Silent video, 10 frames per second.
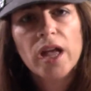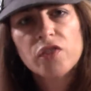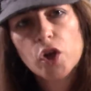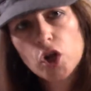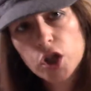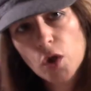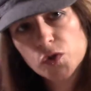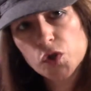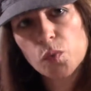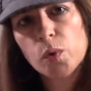the
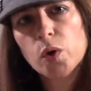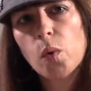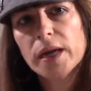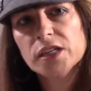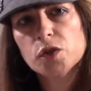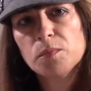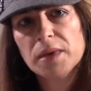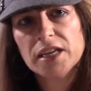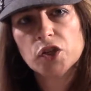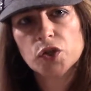closer we're going to
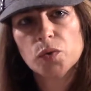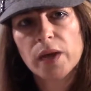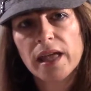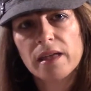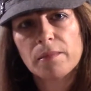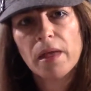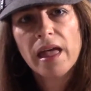be to Him.